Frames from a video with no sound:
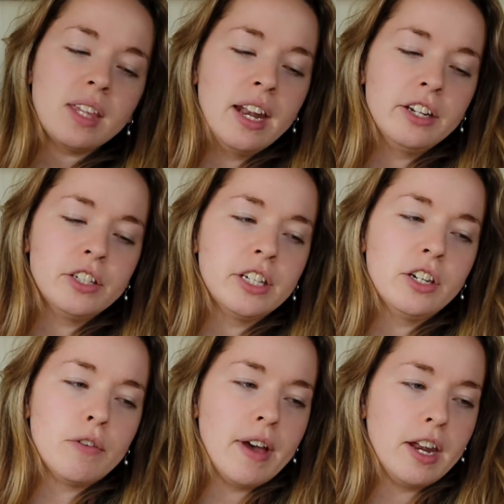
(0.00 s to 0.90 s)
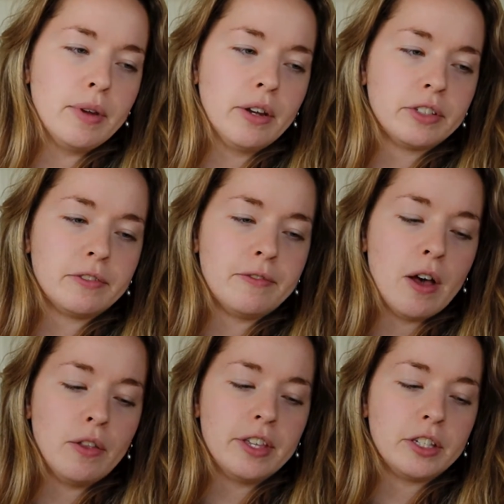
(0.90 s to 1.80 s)
And I just didn't know if anyone else
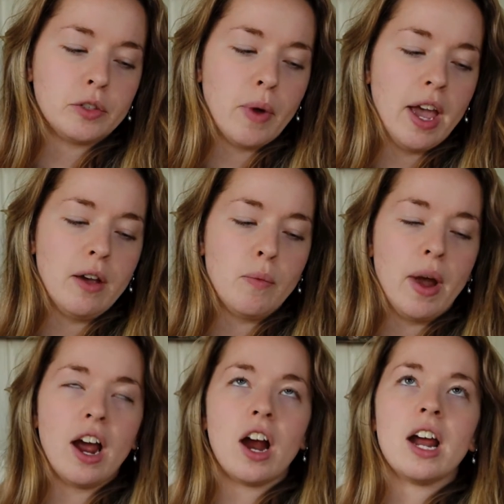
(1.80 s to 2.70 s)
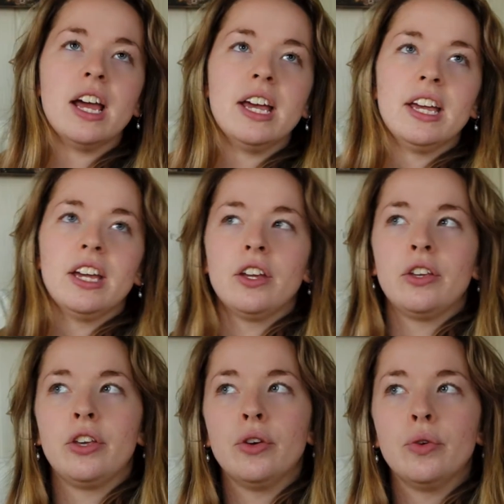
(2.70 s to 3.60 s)
felt this way where
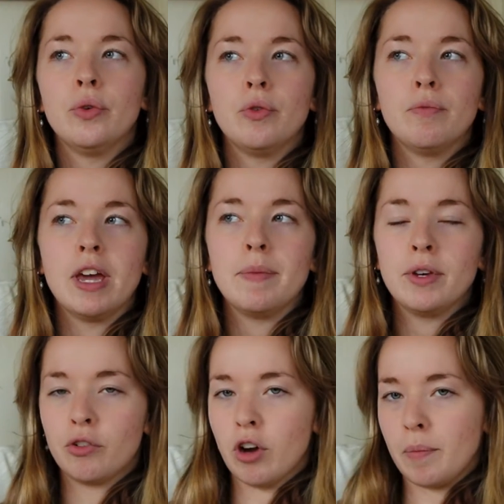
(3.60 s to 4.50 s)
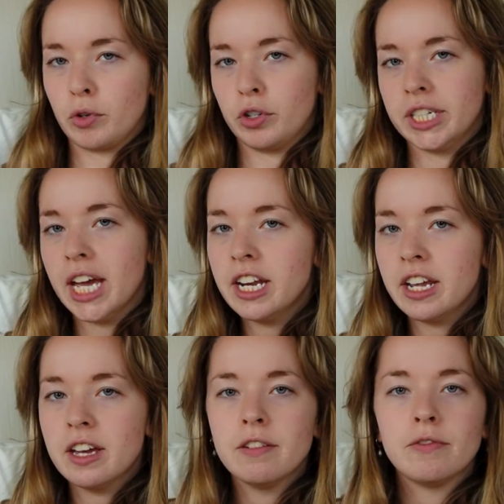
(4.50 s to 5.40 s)
you maybe grew up
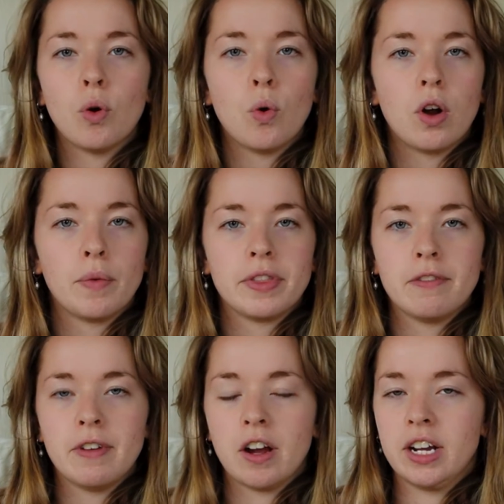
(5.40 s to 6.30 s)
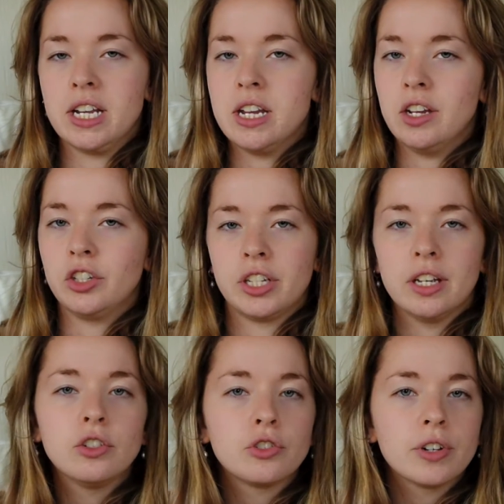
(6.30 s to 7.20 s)
creative or with a very niched
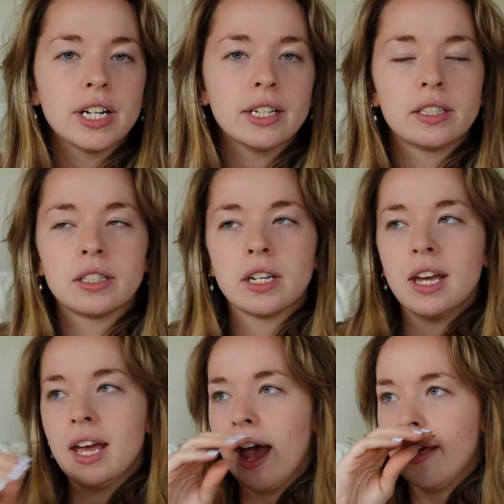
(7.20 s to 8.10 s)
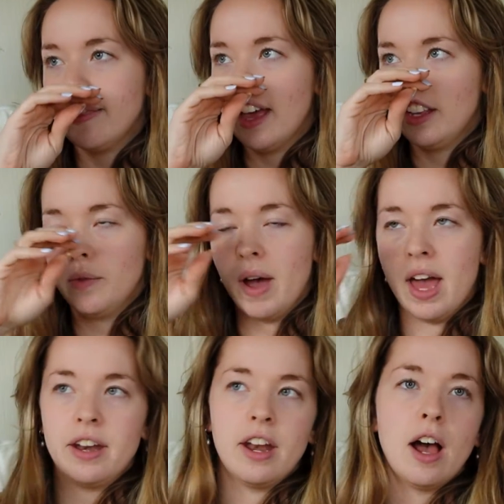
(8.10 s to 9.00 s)
interest, and then you
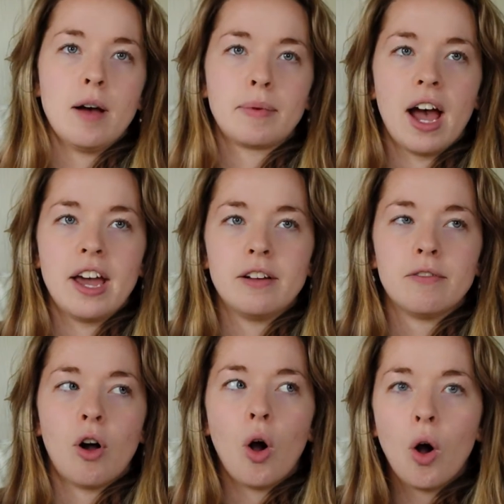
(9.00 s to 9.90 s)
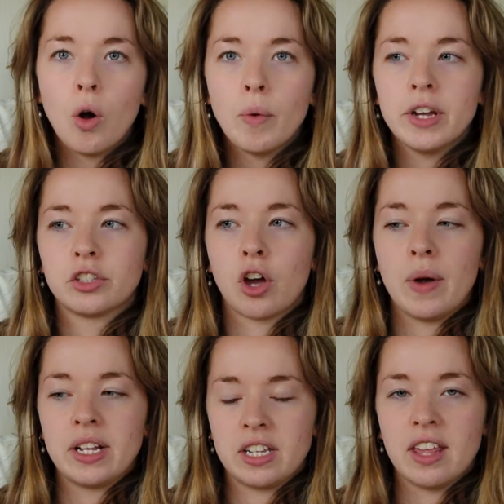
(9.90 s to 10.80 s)
ended up kind of always
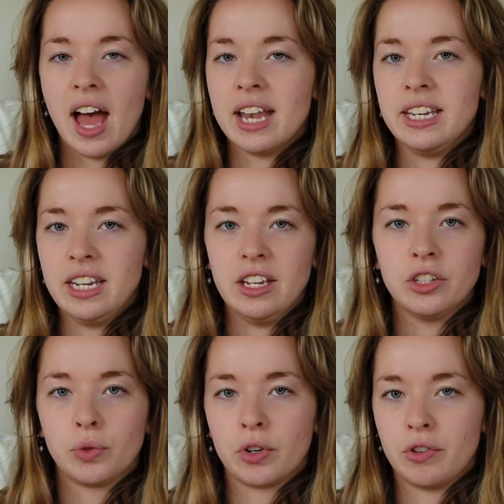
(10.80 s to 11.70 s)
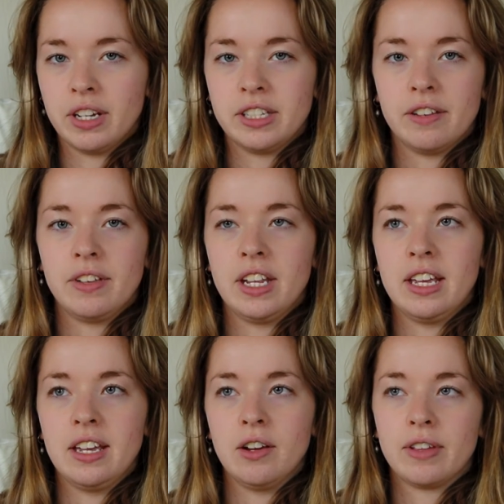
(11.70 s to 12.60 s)
going to that niche or
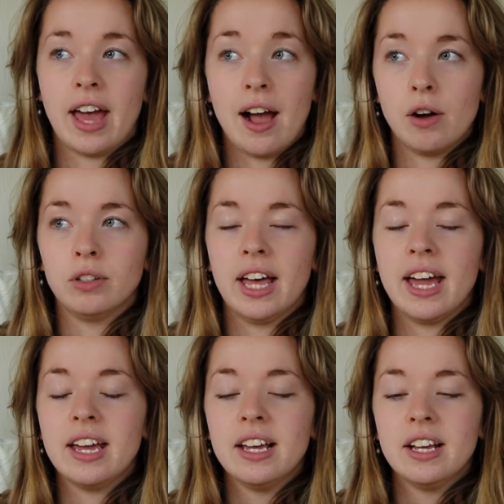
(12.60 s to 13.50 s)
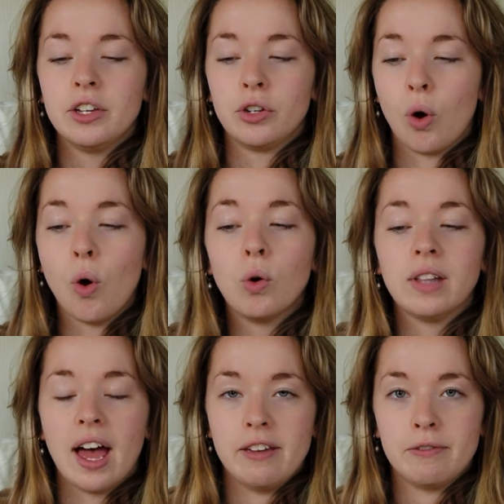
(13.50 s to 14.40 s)
creativity or that outlet your whole
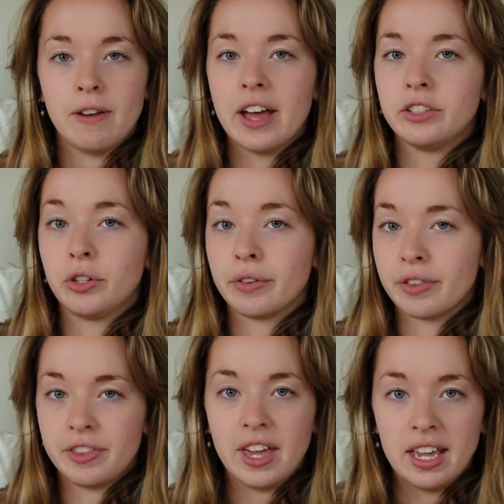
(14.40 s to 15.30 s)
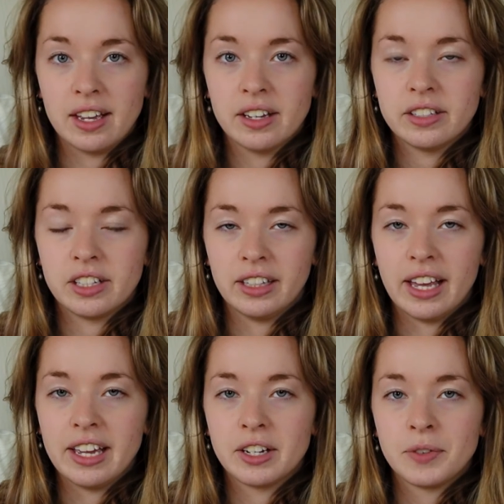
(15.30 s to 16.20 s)
life as your thing to
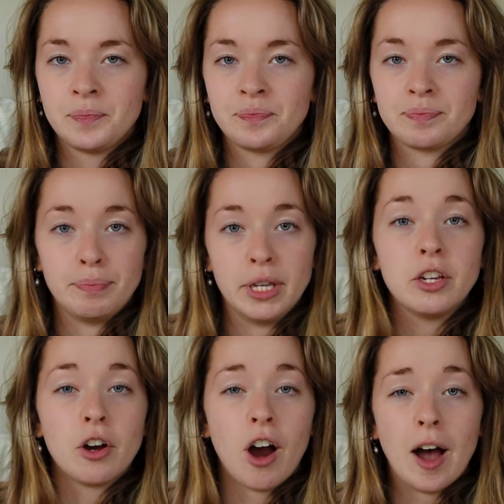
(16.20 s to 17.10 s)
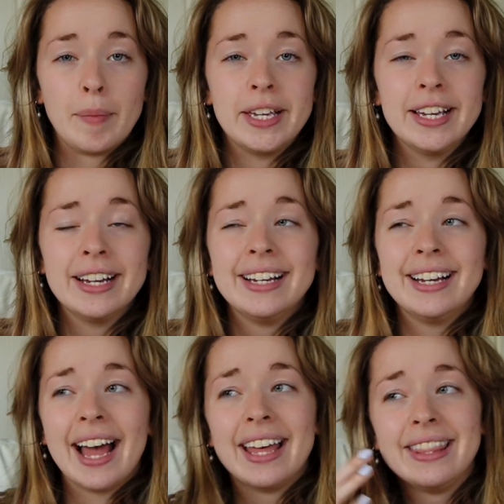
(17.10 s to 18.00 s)
like be your hobby.
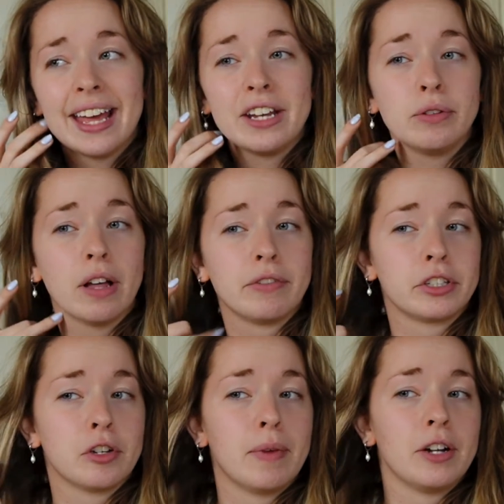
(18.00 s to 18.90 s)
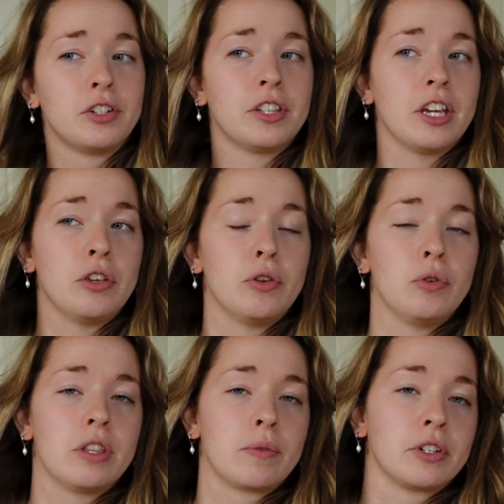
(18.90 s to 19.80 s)
And then you loved it so much that
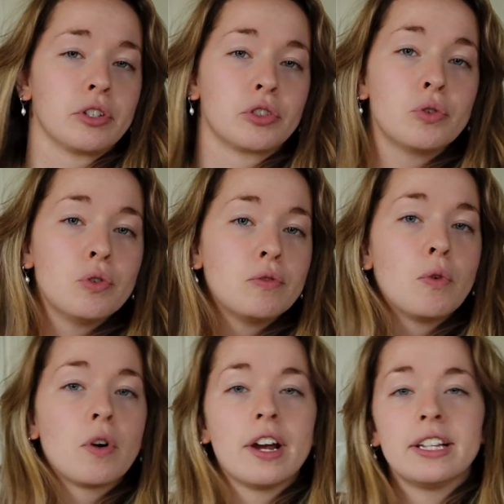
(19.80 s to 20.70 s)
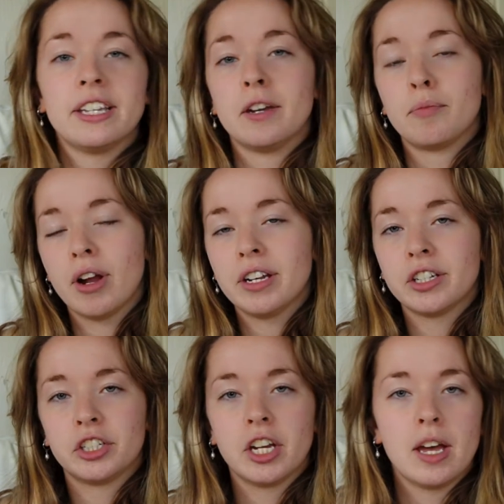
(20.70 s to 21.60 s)
you either went to school for it, did an
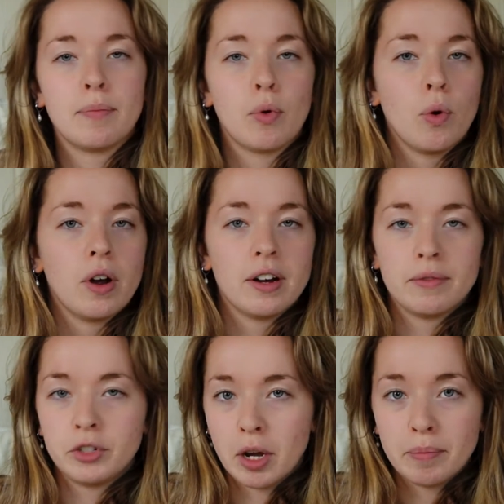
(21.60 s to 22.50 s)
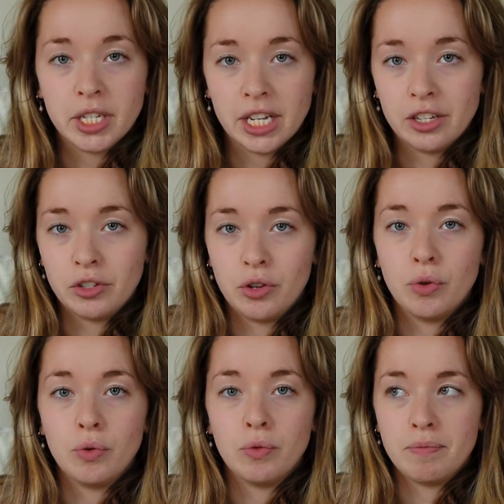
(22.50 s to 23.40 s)
apprenticeship, or jumped
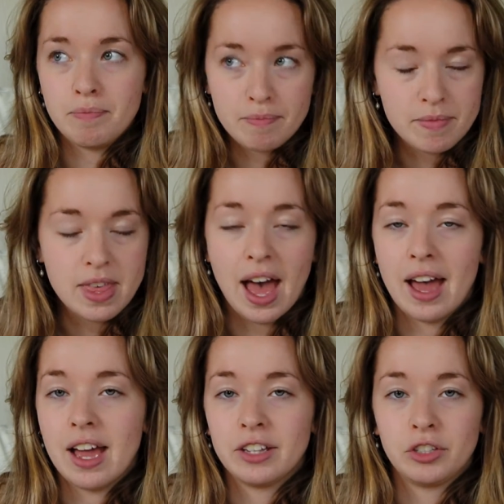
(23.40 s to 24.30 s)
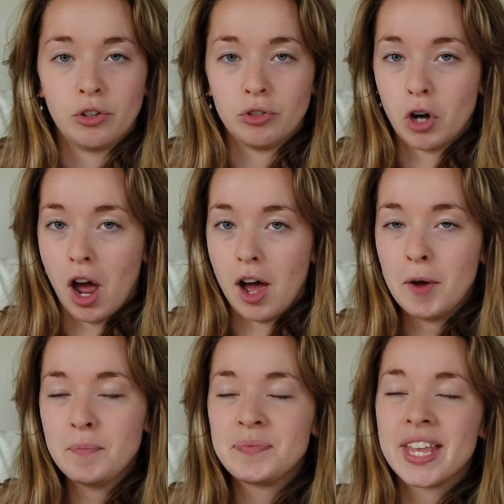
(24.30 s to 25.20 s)
into that as your
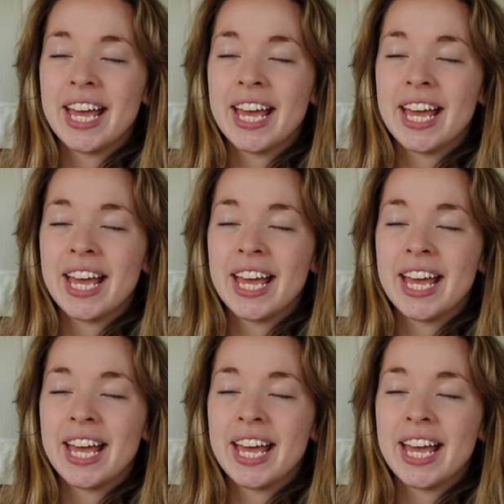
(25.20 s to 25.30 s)
job.